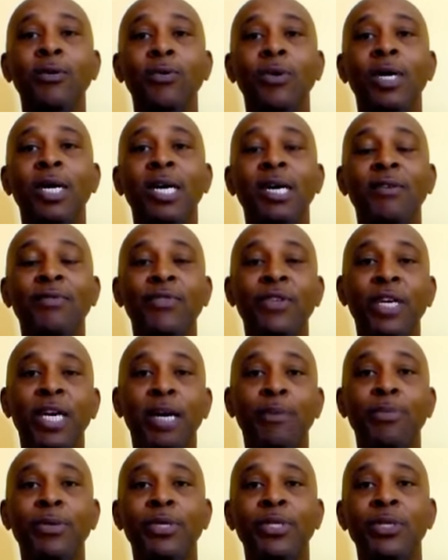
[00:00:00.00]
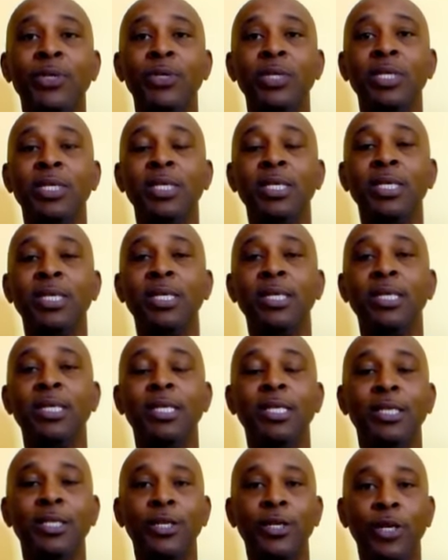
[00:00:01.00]
will have the
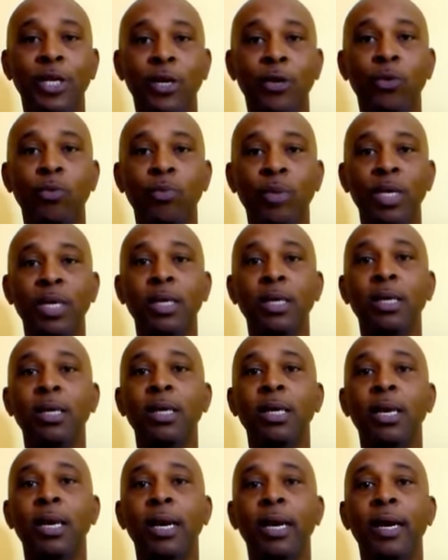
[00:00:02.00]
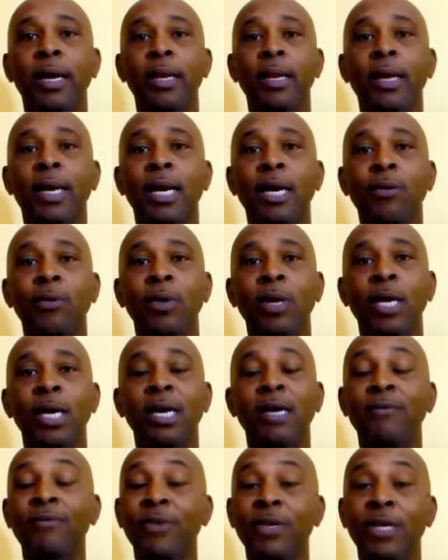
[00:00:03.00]
opportunity to know me, and I will
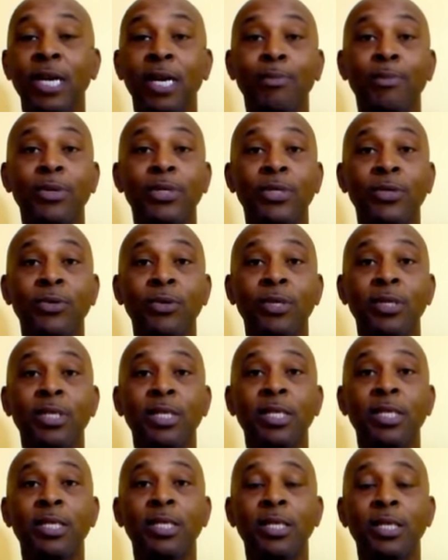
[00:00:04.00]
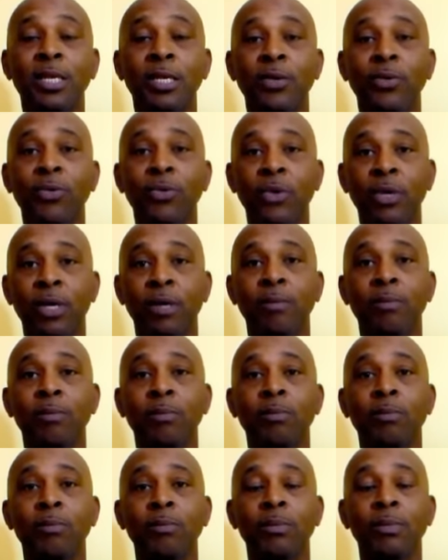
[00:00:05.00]
have the opportunity to know them.
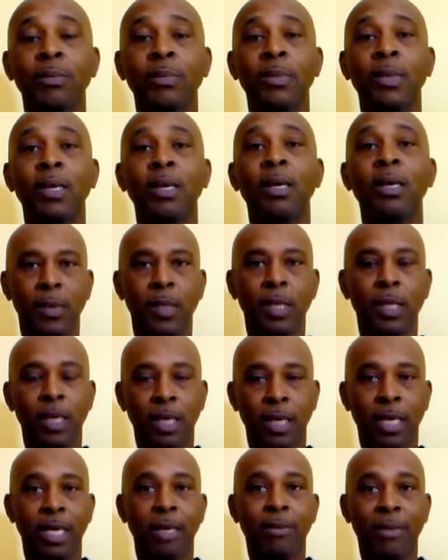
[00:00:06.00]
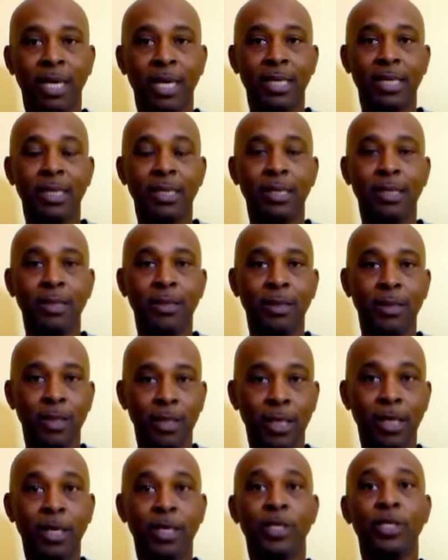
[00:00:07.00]
Unlike my
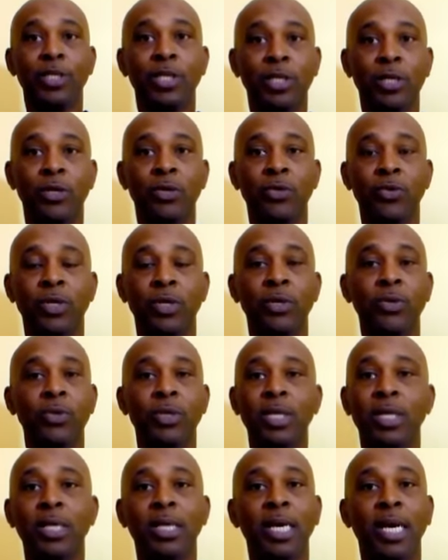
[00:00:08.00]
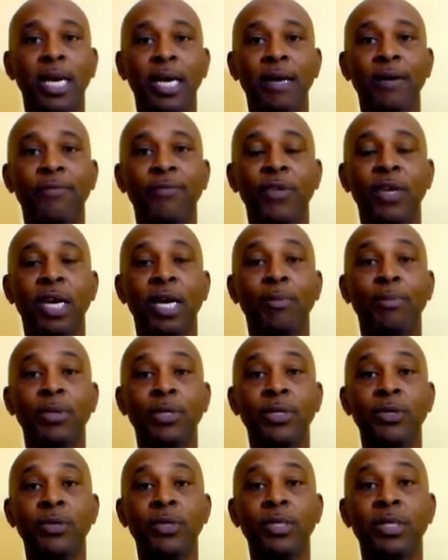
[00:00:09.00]
youngest children who didn't have the
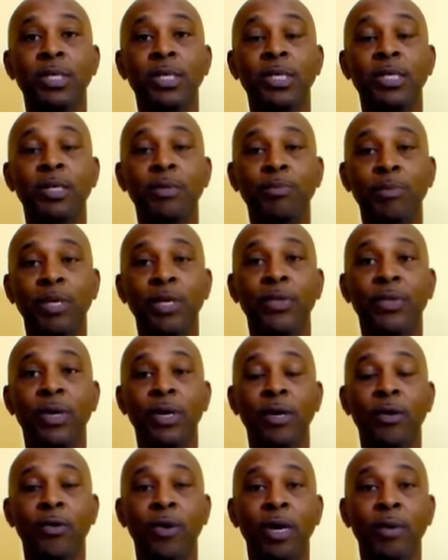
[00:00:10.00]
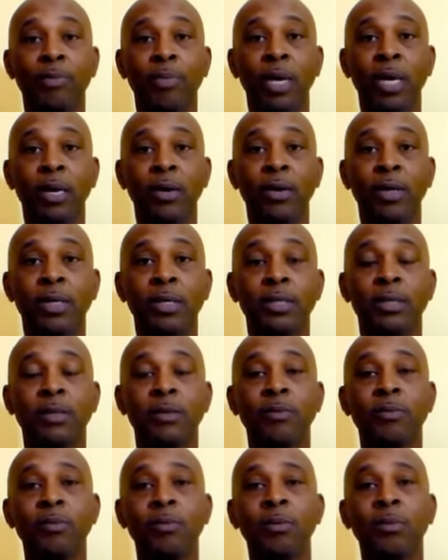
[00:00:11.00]
opportunity to meet their
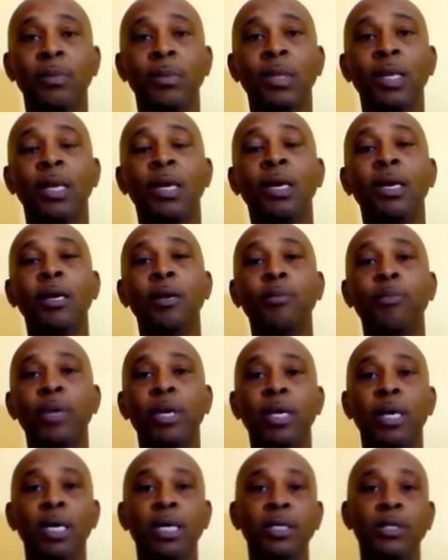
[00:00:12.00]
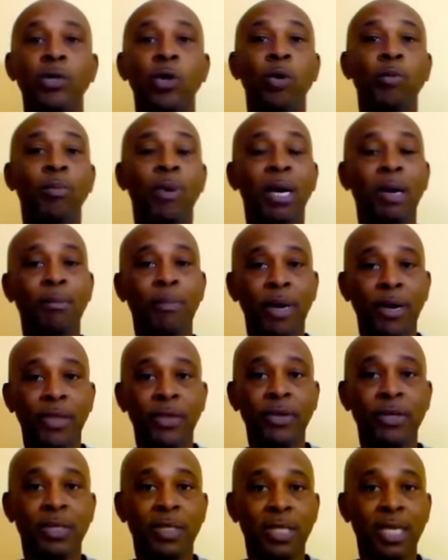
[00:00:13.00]
grandparents, because on my
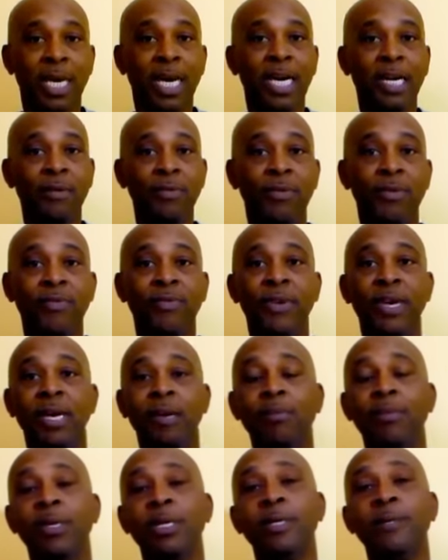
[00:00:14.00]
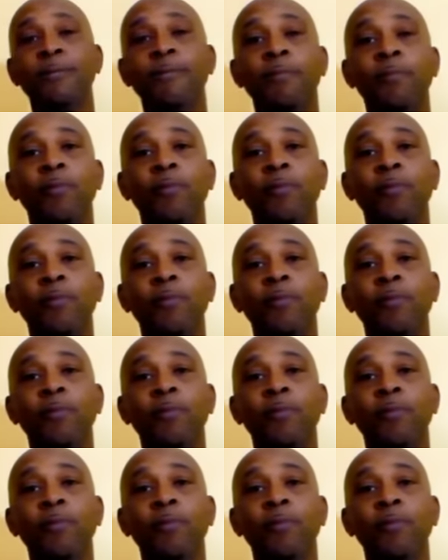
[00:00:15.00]
mother's side of the family,